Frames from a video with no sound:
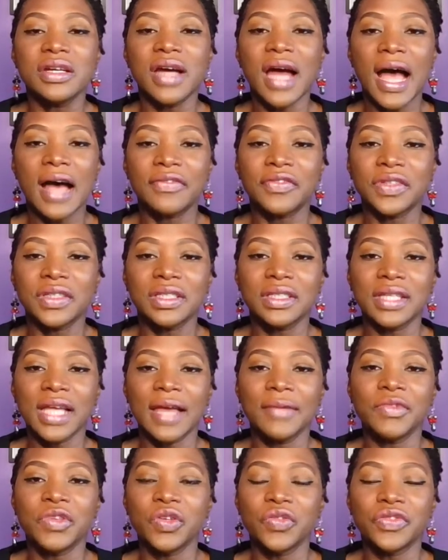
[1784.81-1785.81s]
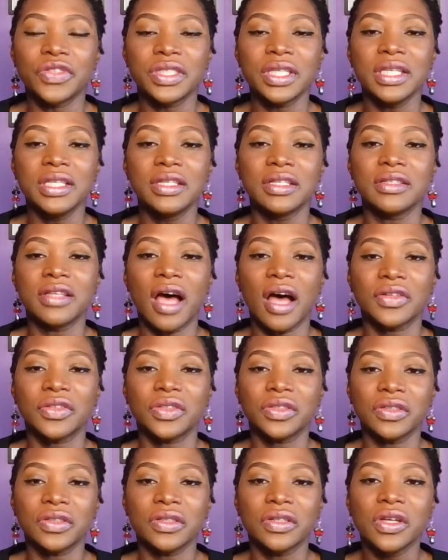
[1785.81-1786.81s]
after the time you've seen the
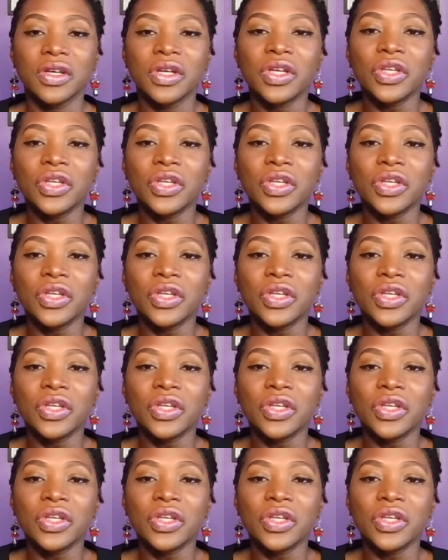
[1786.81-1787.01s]
doctor,